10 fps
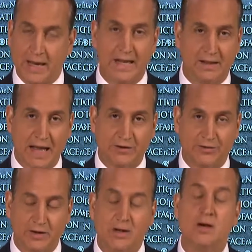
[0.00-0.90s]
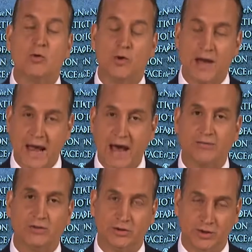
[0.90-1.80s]
And lastly, we have
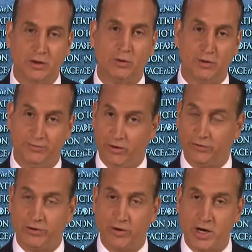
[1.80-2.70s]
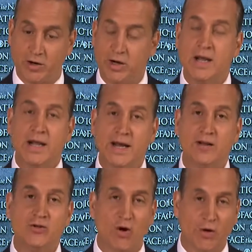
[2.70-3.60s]
to deal with the folks that are here.
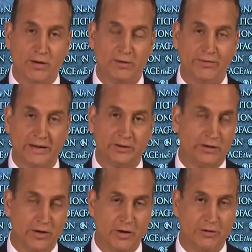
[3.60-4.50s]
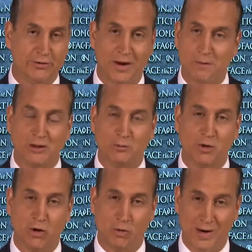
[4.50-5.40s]
Ignoring the fact that they're here does not make them
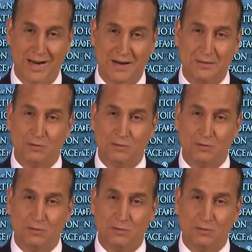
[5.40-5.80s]
go away.